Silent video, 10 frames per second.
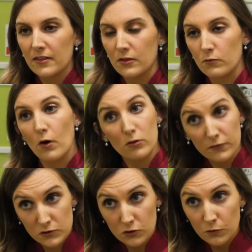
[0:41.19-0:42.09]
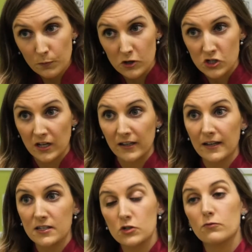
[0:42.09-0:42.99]
The role of
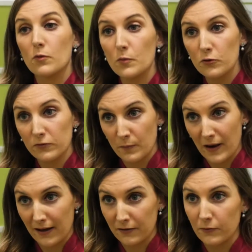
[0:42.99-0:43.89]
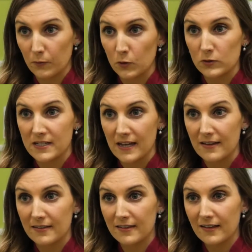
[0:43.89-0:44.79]
toothbrushing is to remove the plaque from your
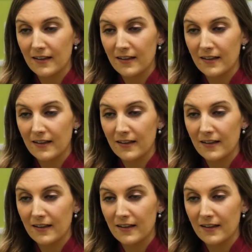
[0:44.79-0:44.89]
teeth.